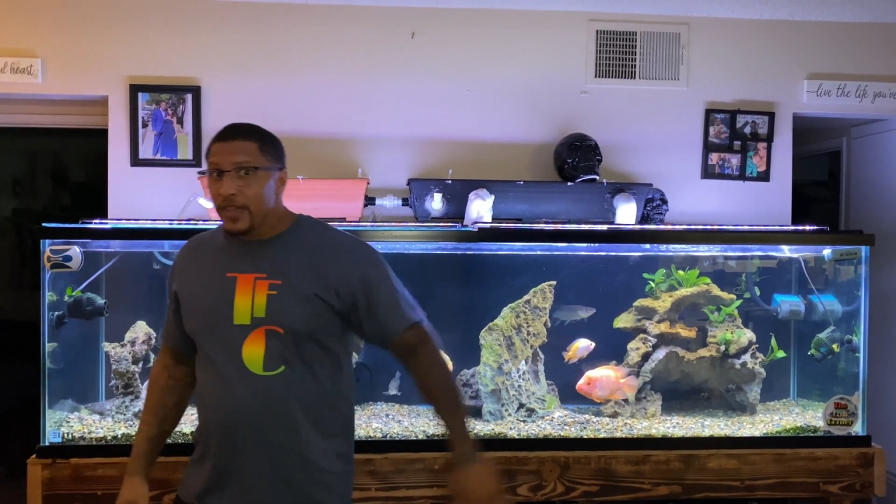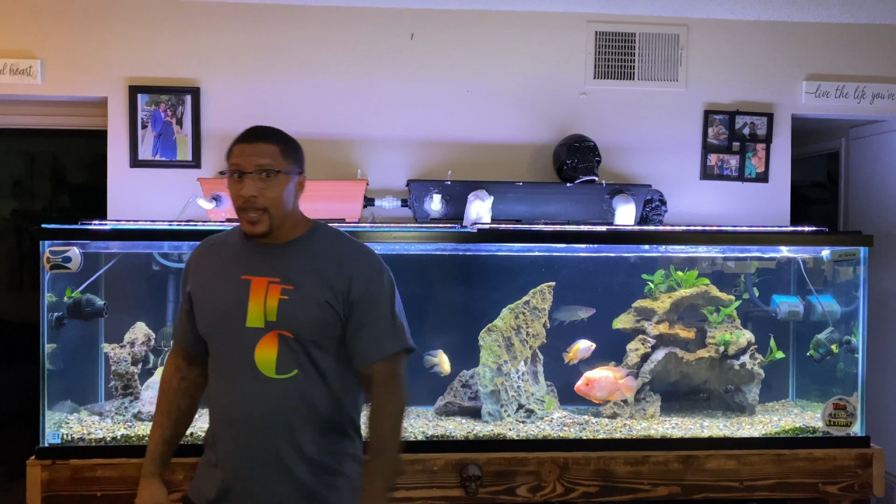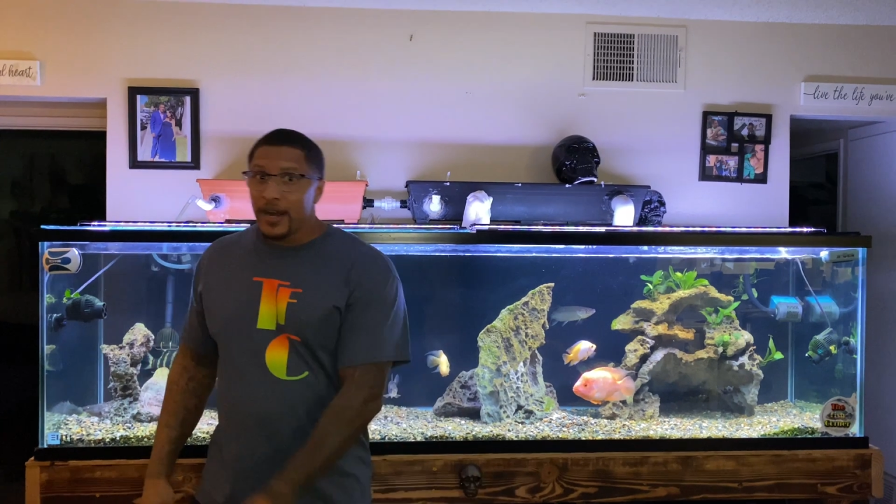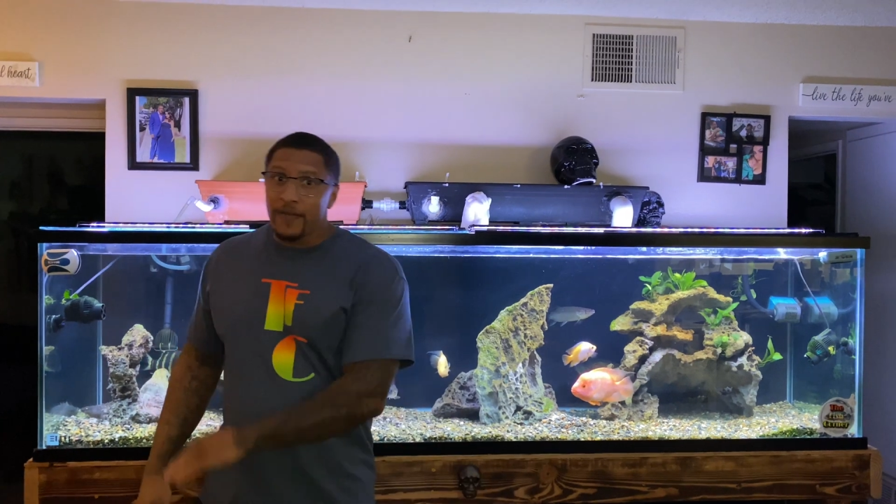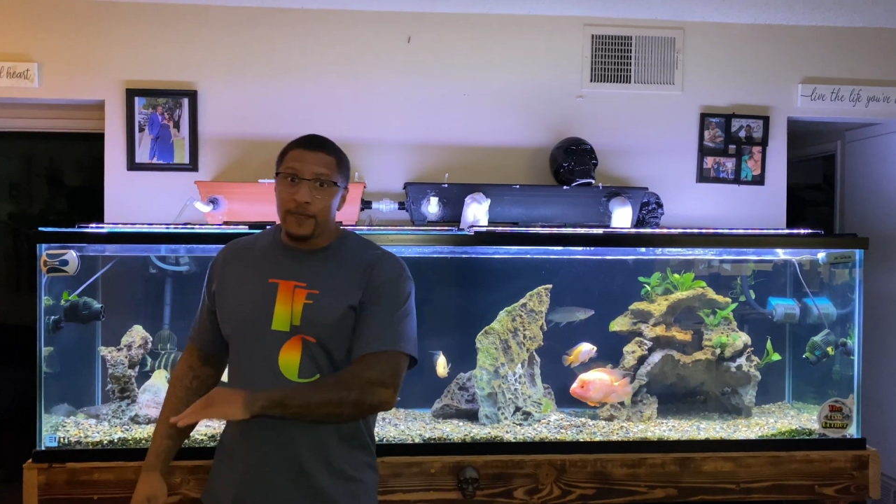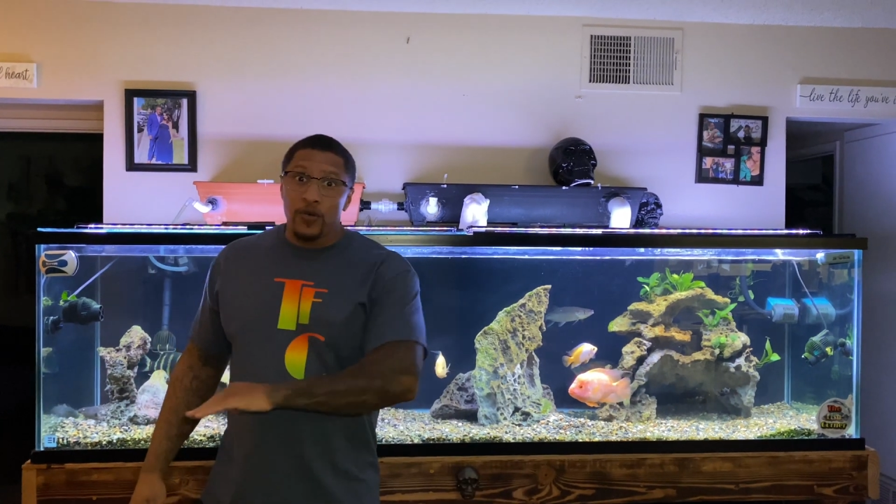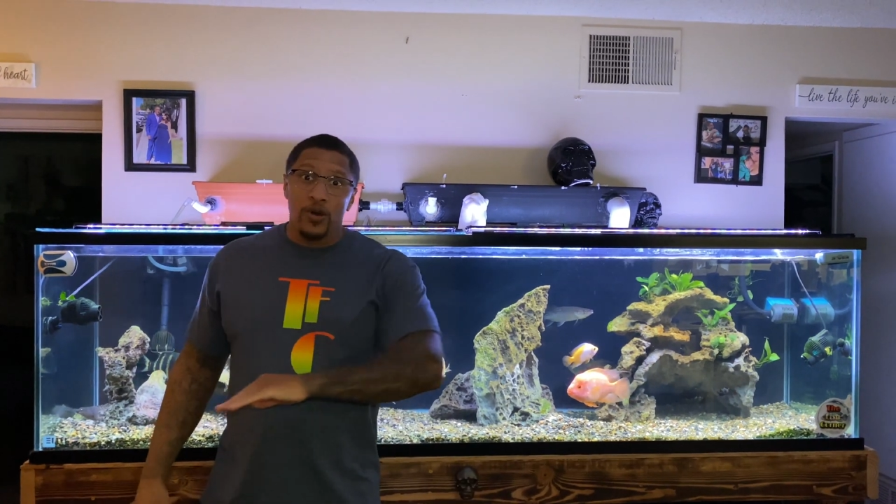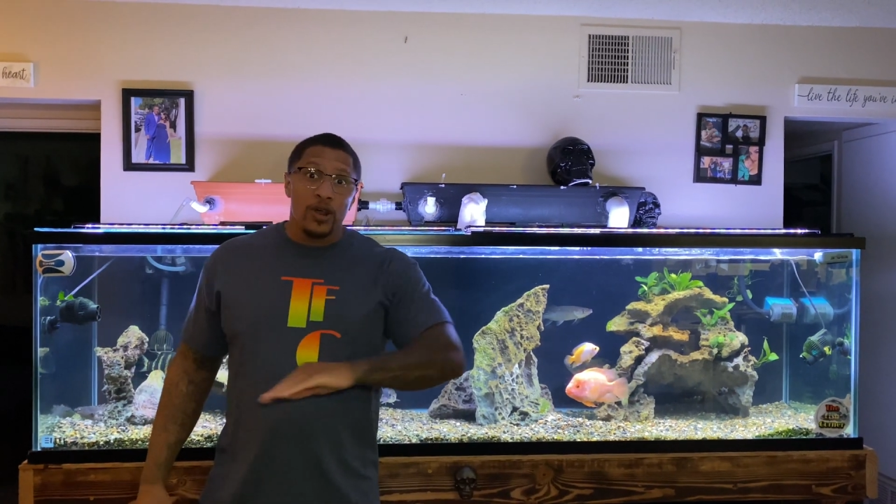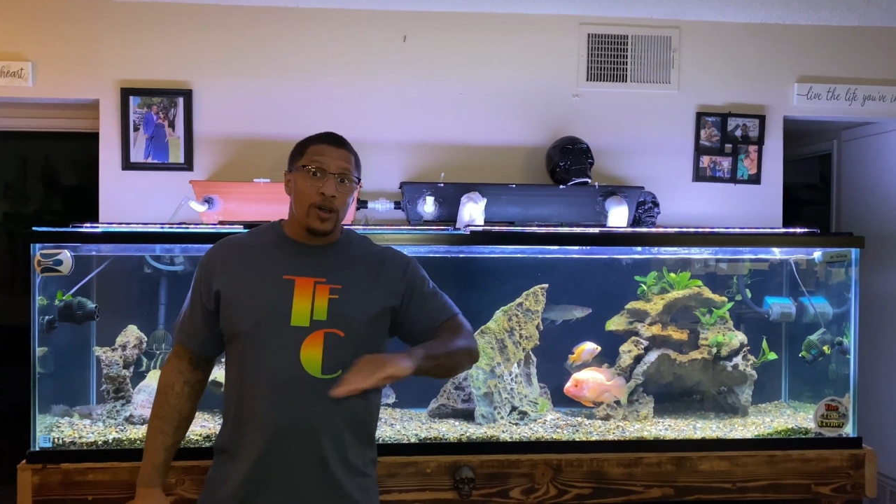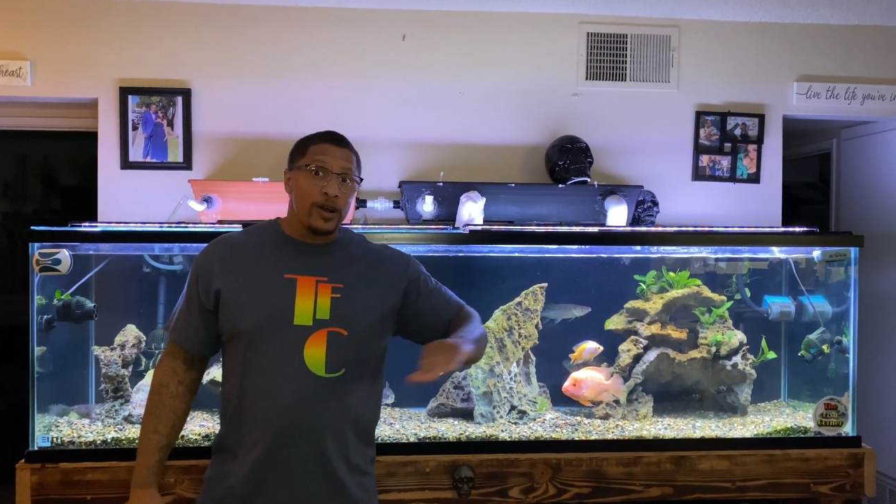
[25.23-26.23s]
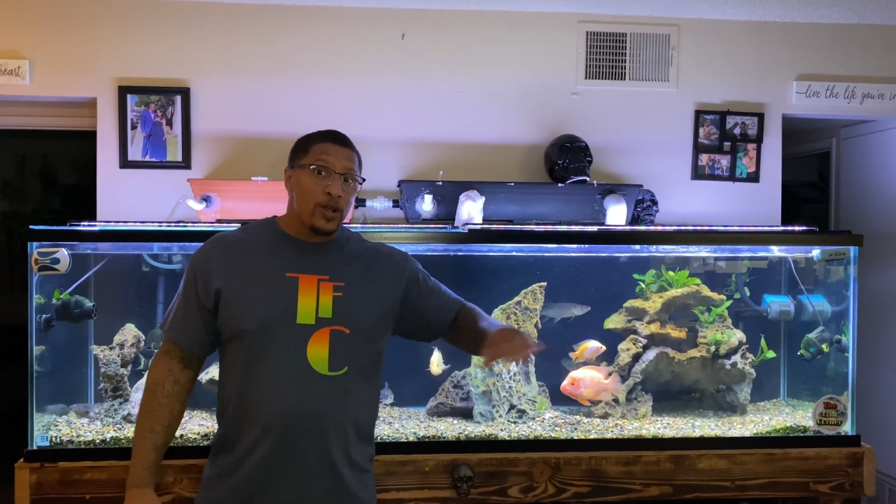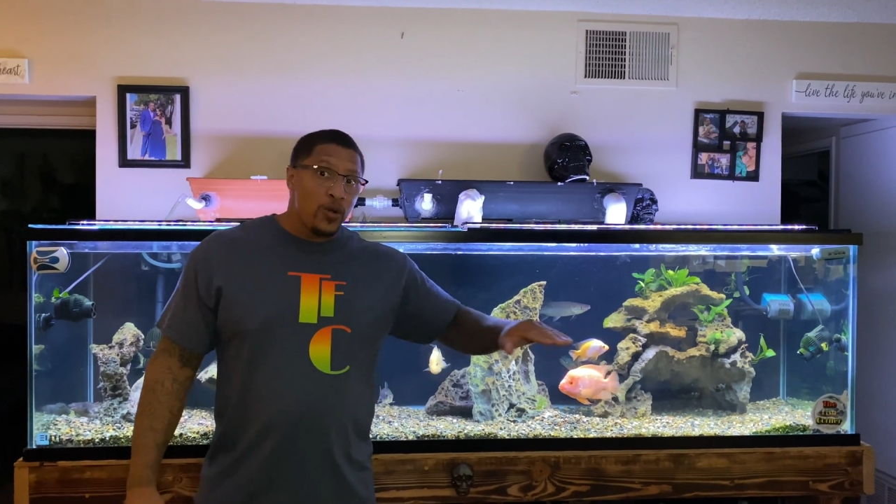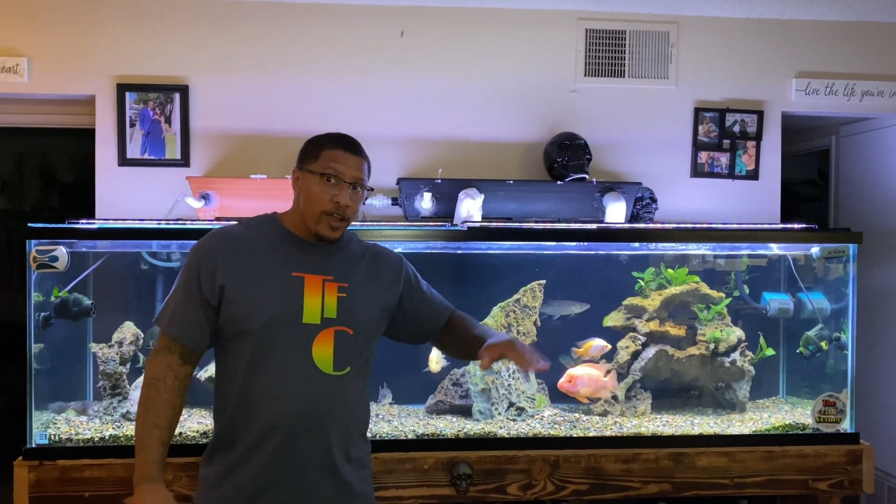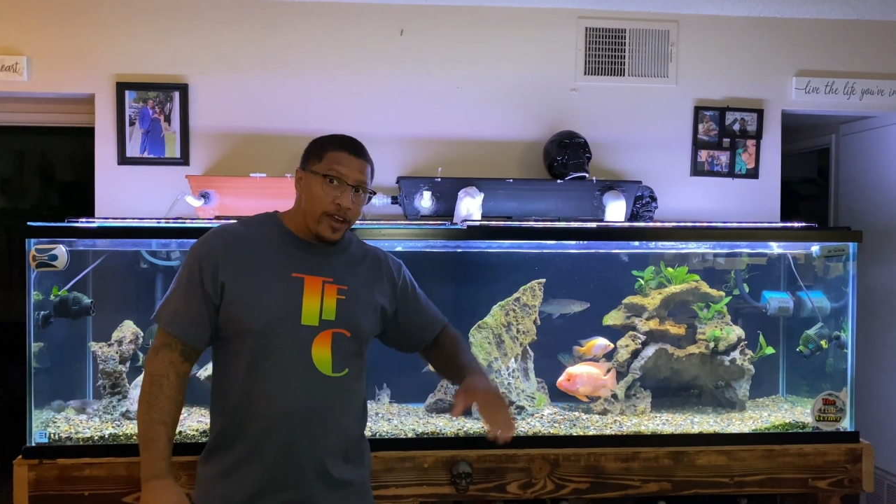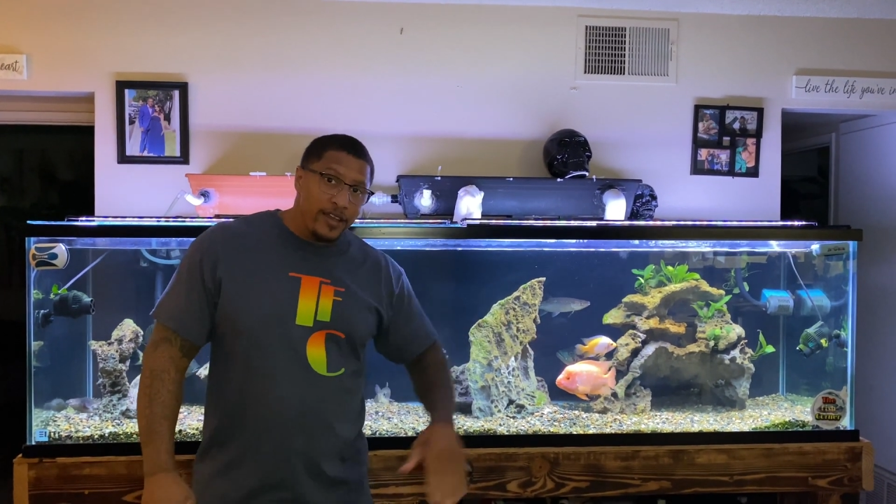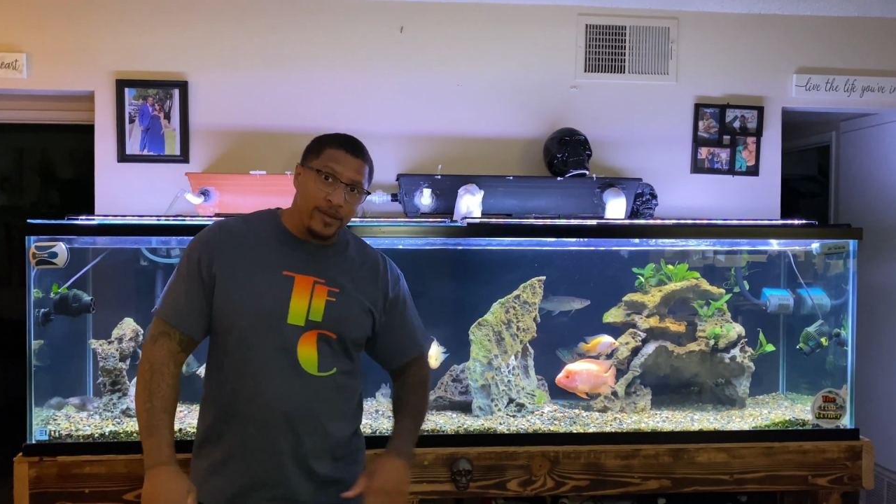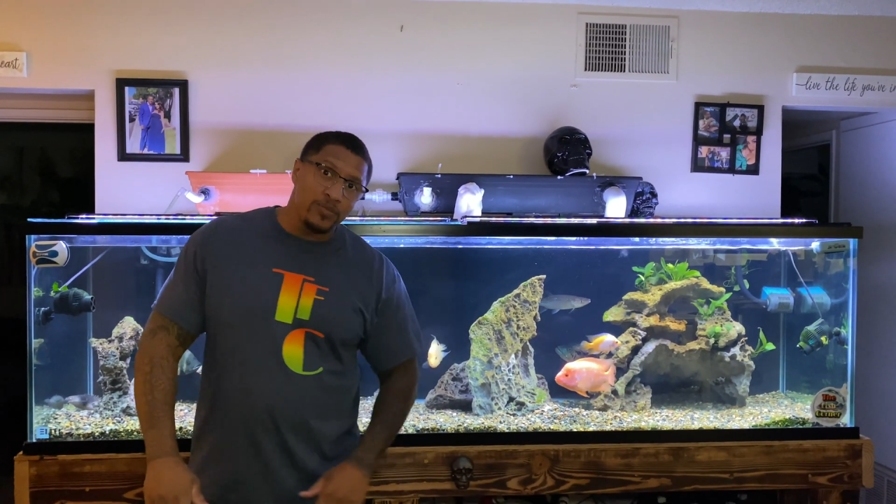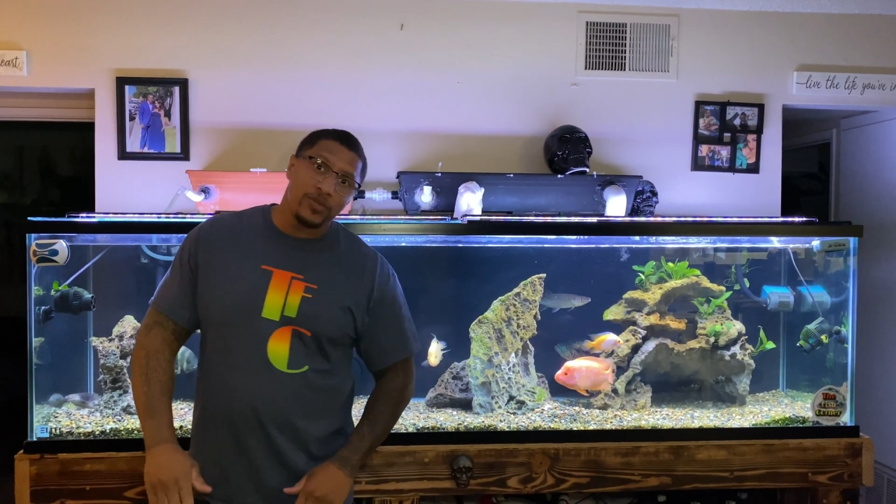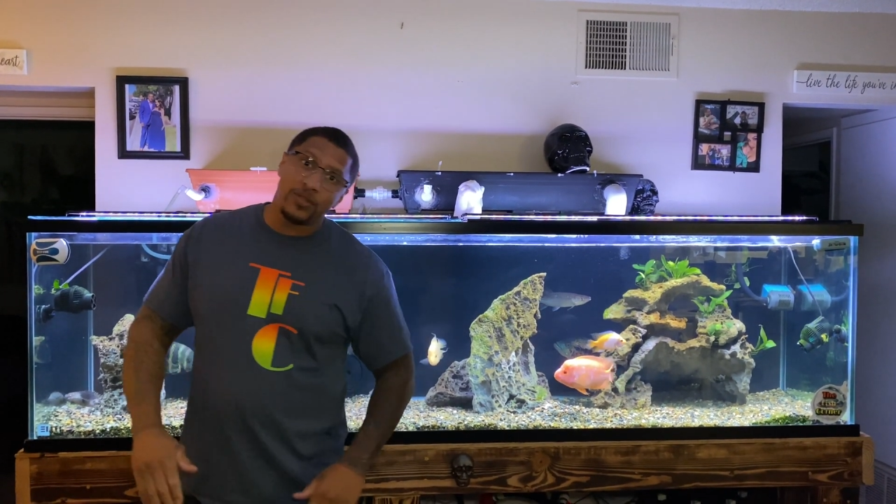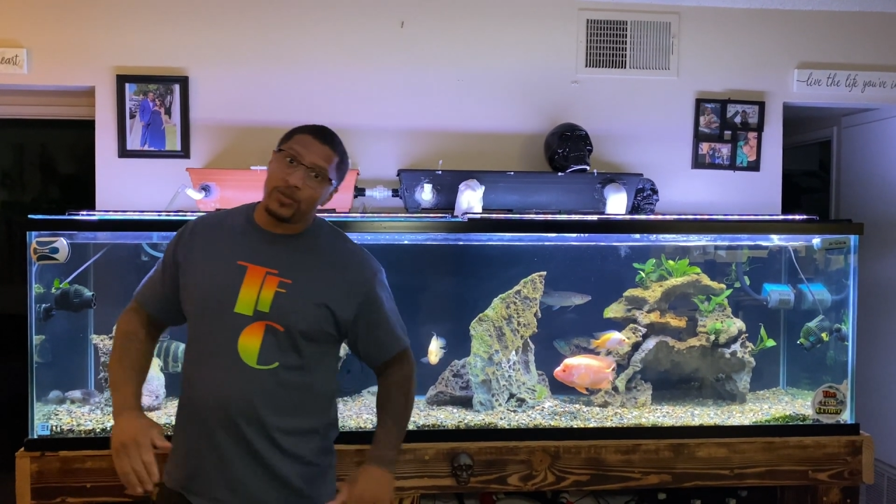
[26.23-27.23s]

in a full-on aquarium